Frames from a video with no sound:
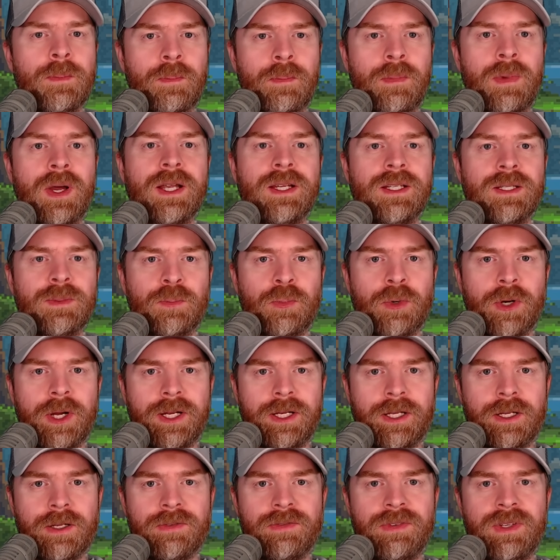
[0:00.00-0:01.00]
might
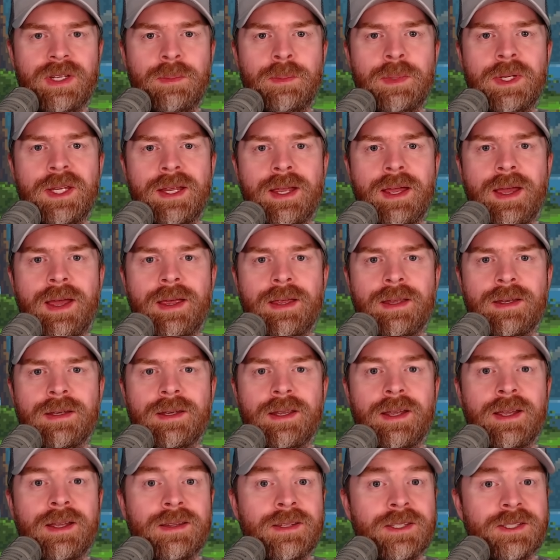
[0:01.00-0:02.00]
break your V P N,
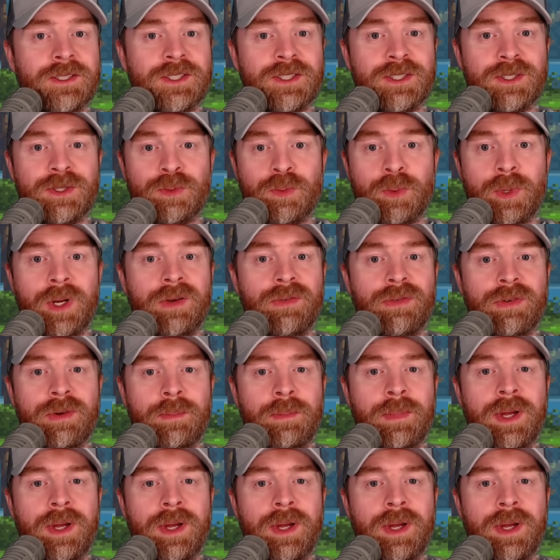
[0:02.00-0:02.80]
and this is right from